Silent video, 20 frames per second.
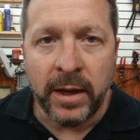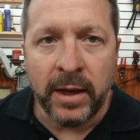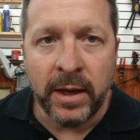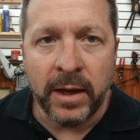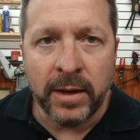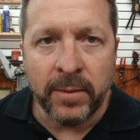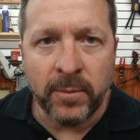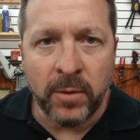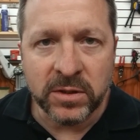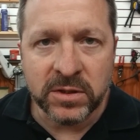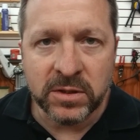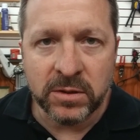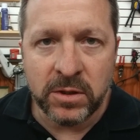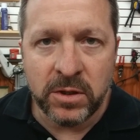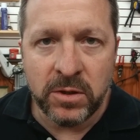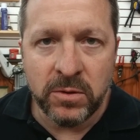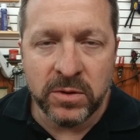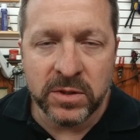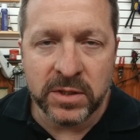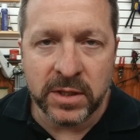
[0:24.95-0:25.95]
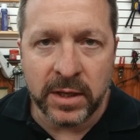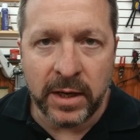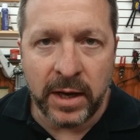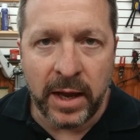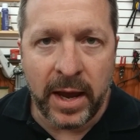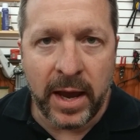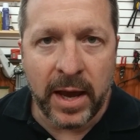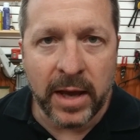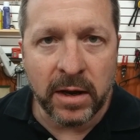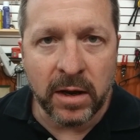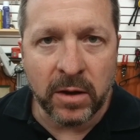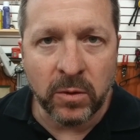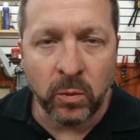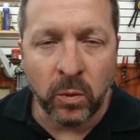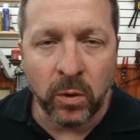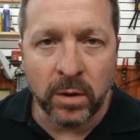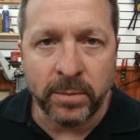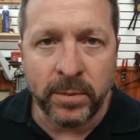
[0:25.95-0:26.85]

And I'm also using an add-on